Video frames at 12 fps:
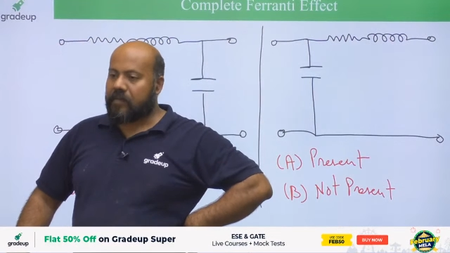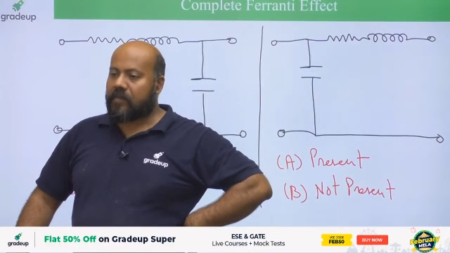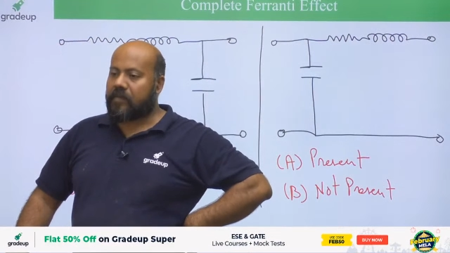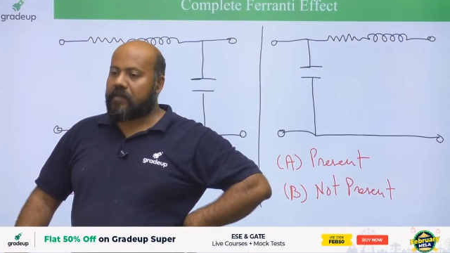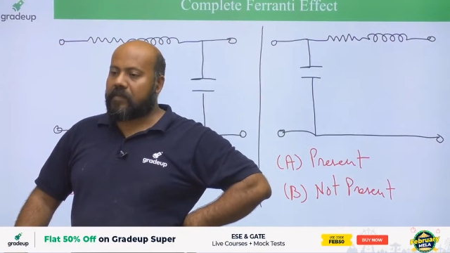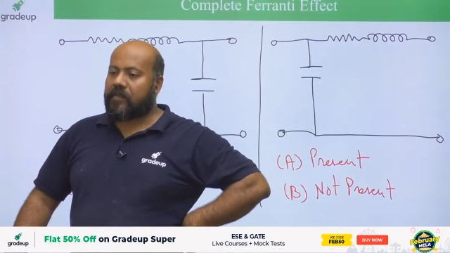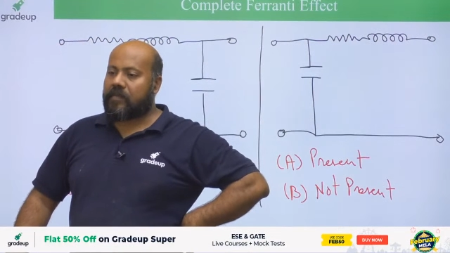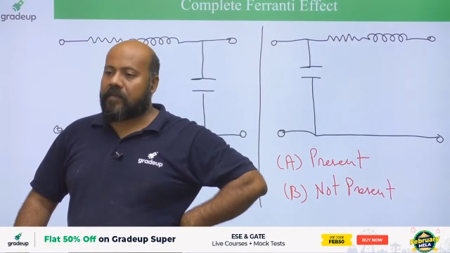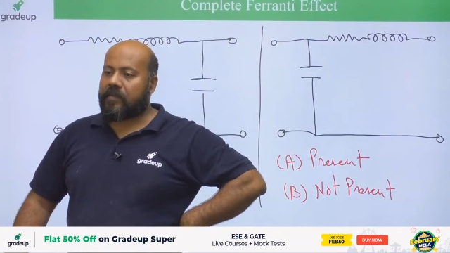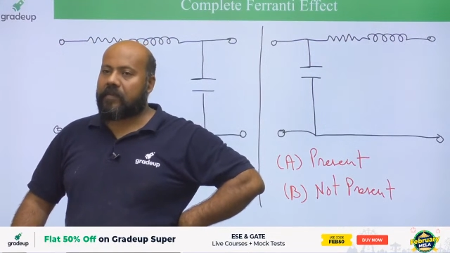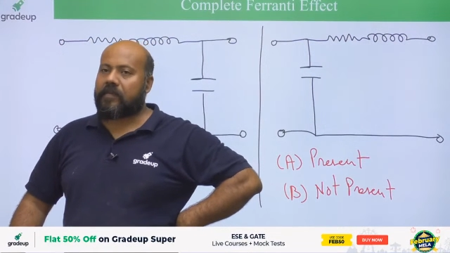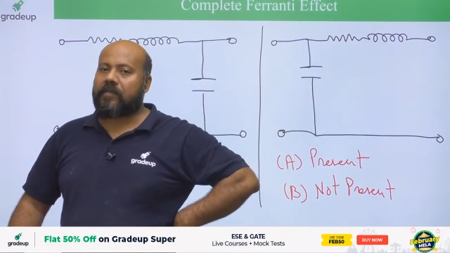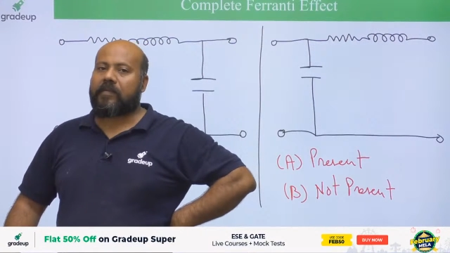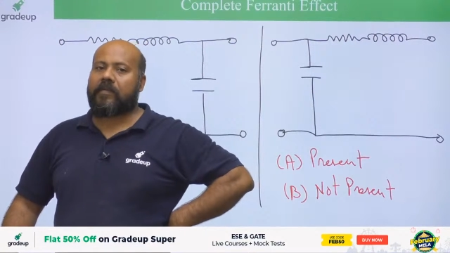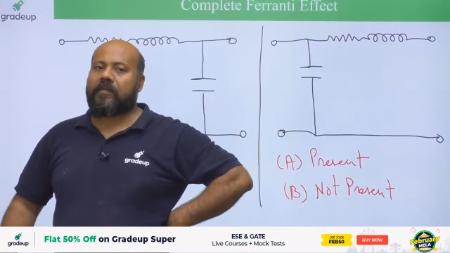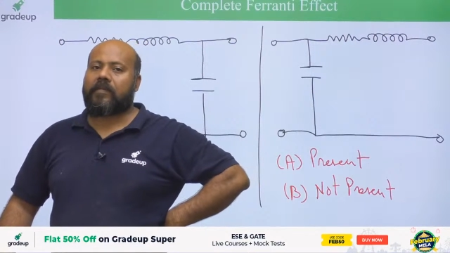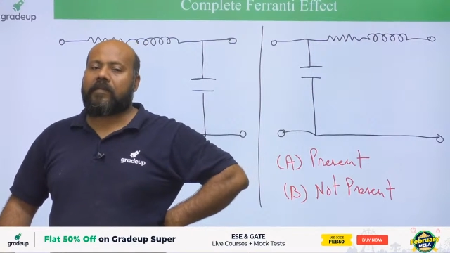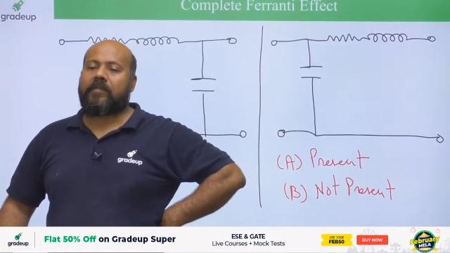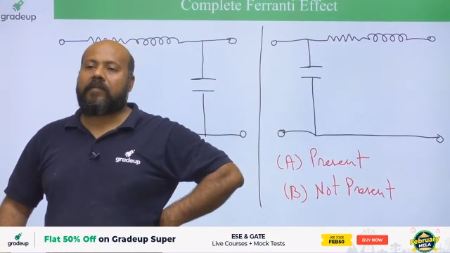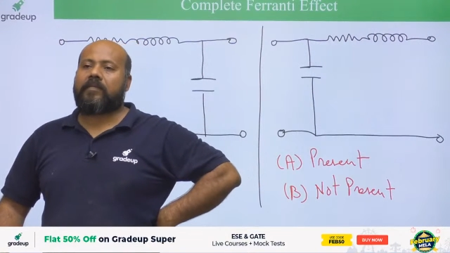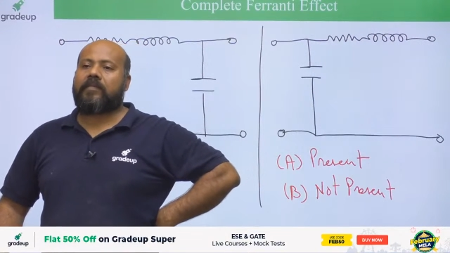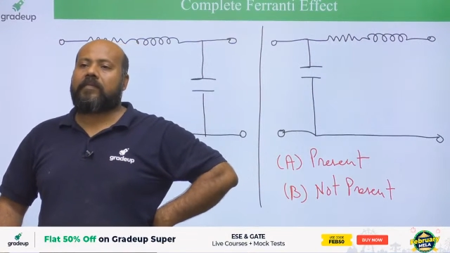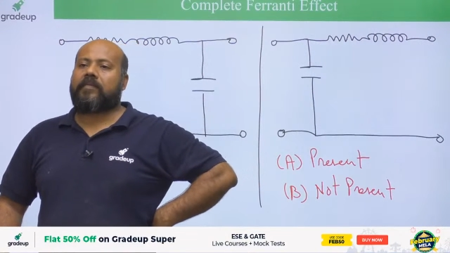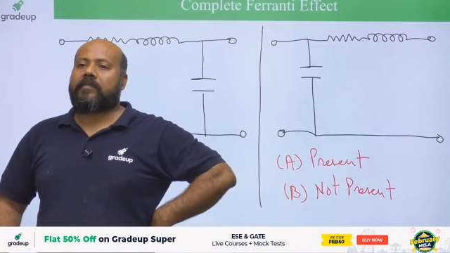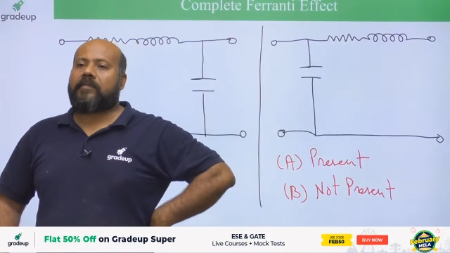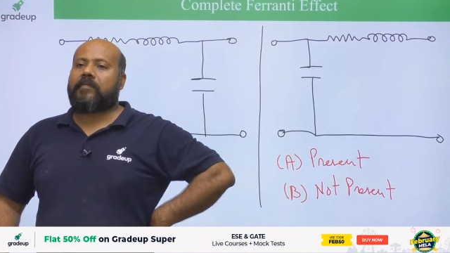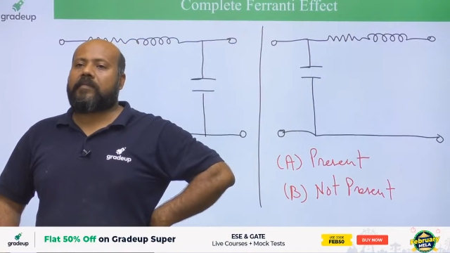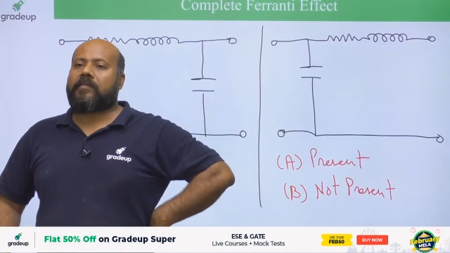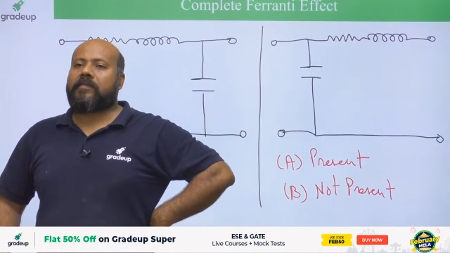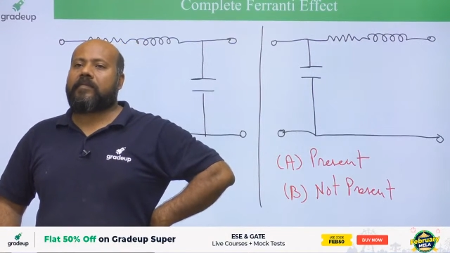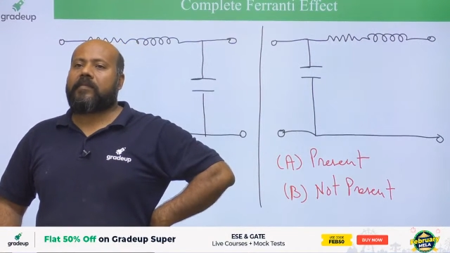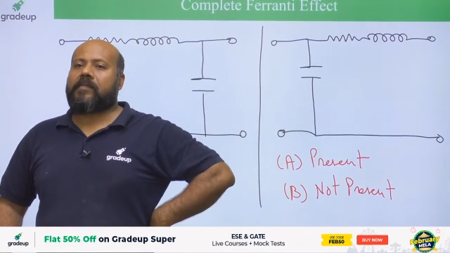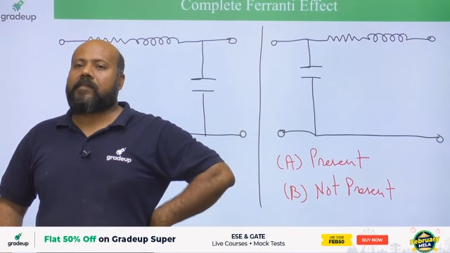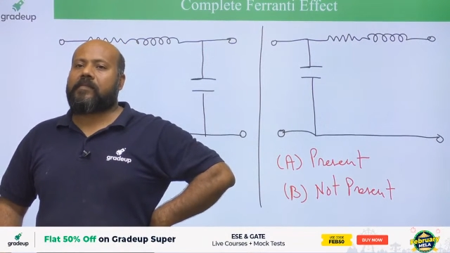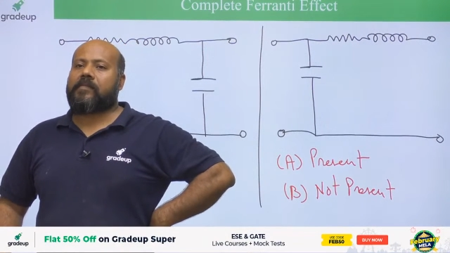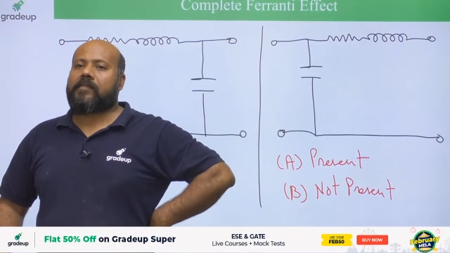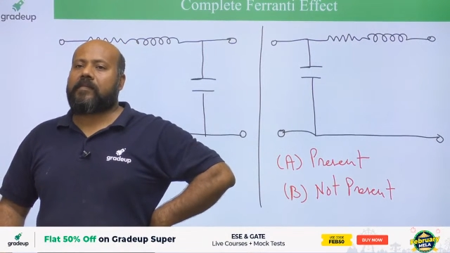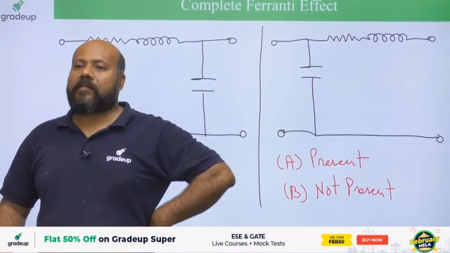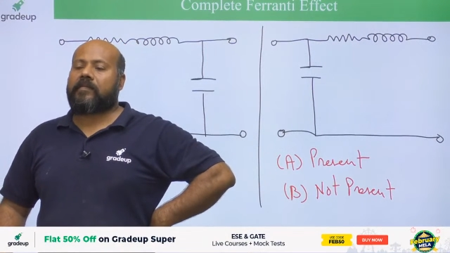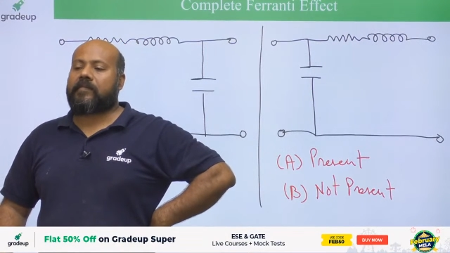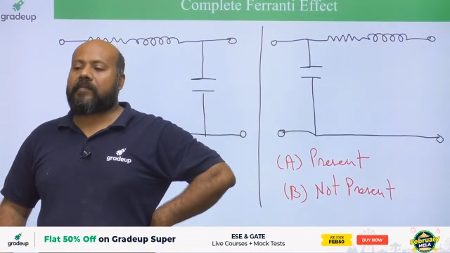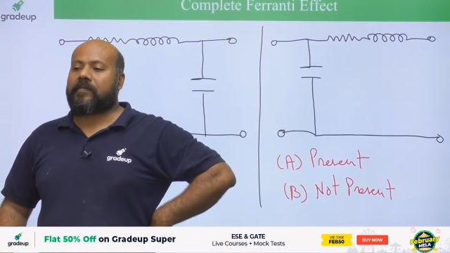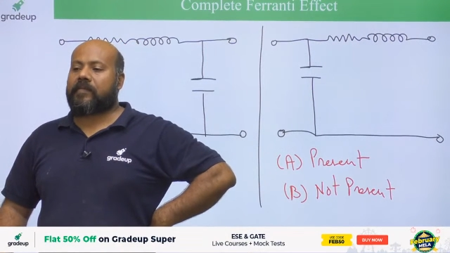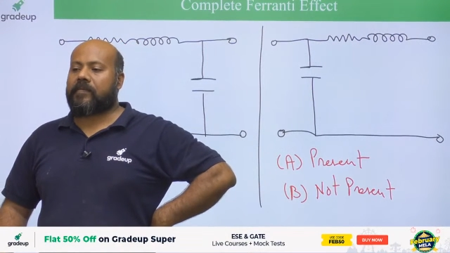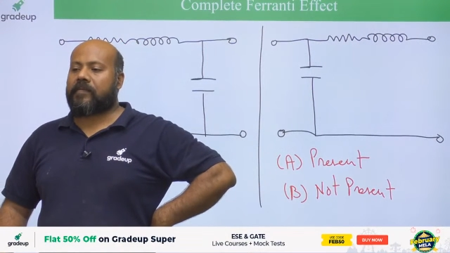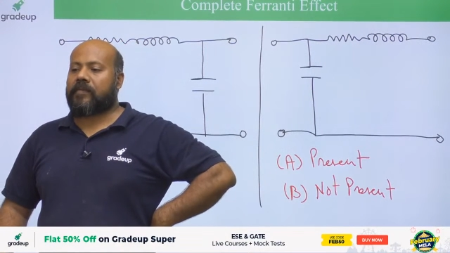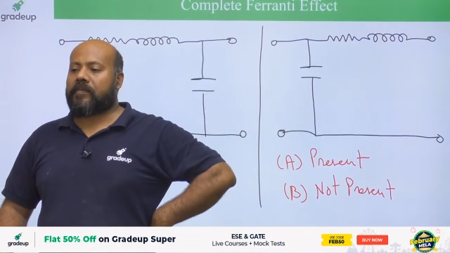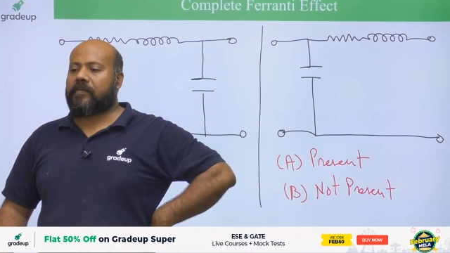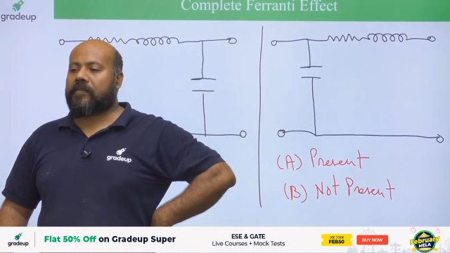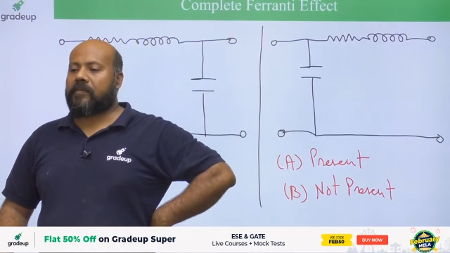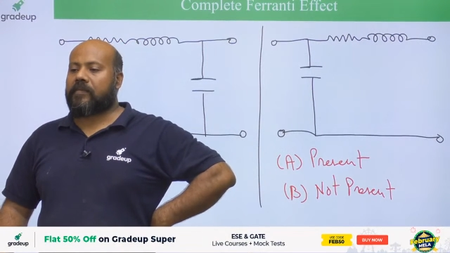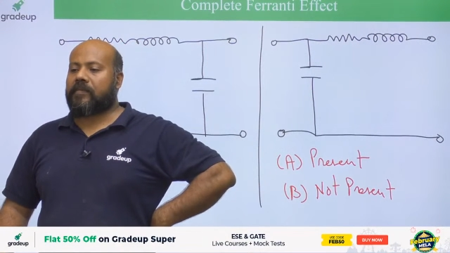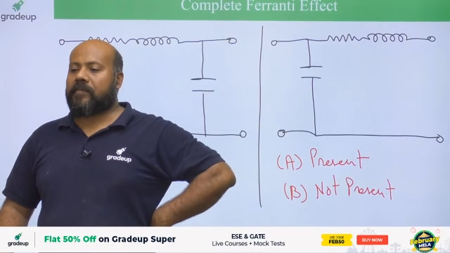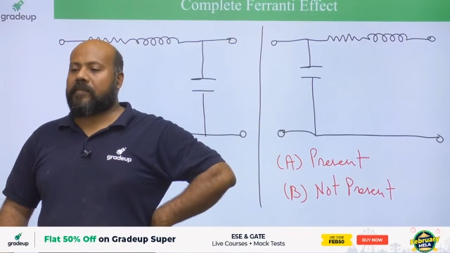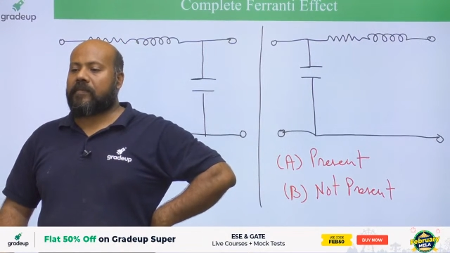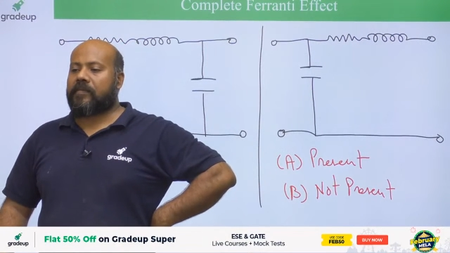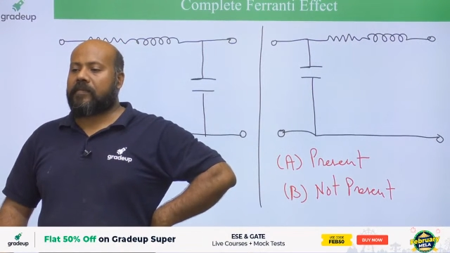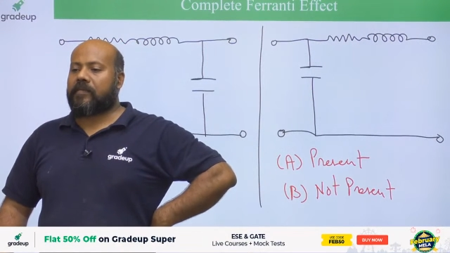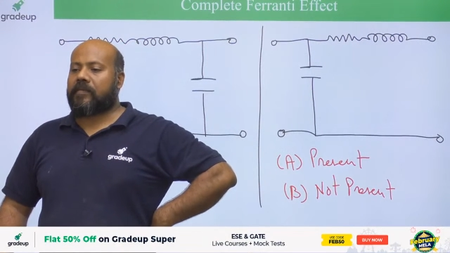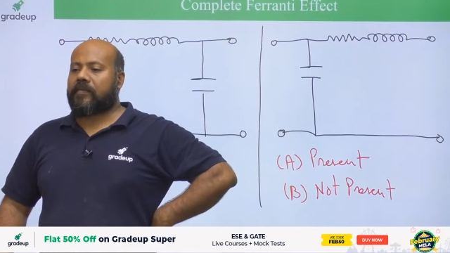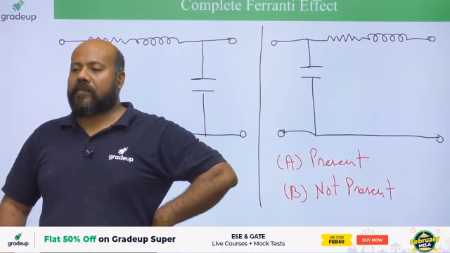(no one is talking)